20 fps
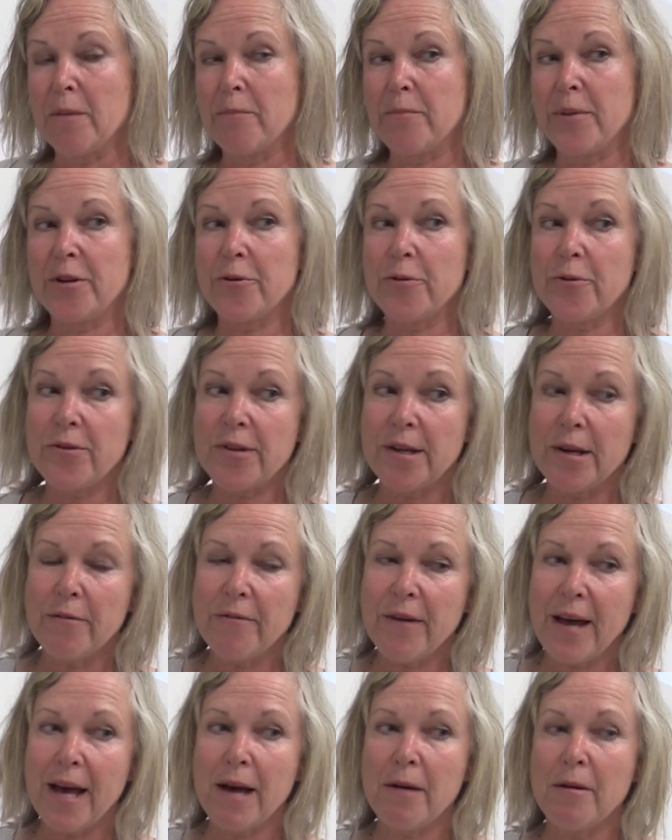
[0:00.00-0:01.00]
but also of
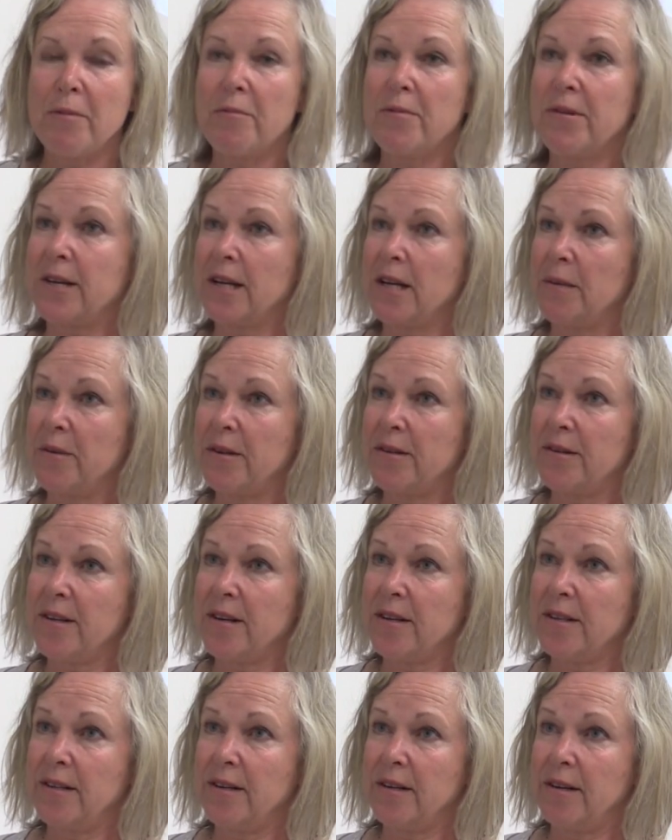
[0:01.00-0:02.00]
how it was going to be
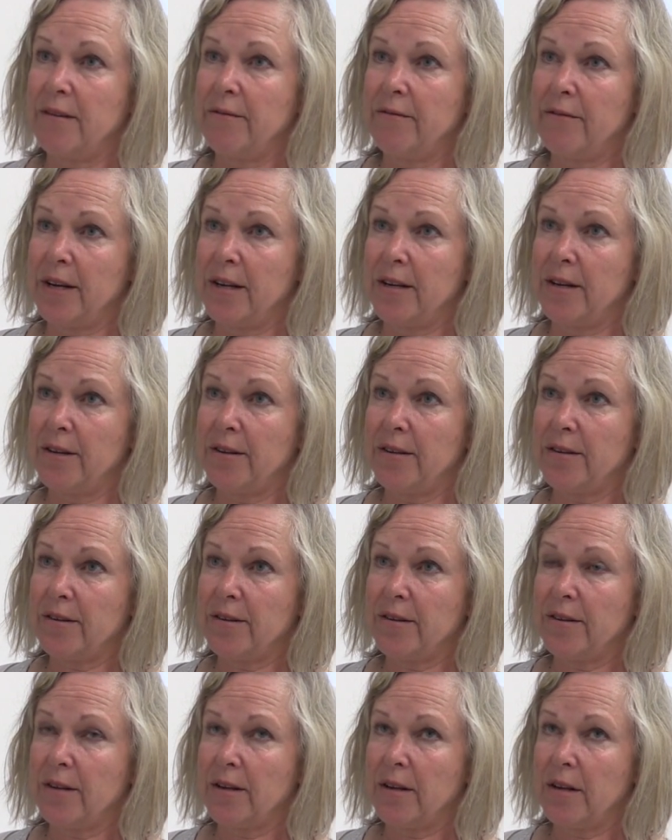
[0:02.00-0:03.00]
sited in Venice,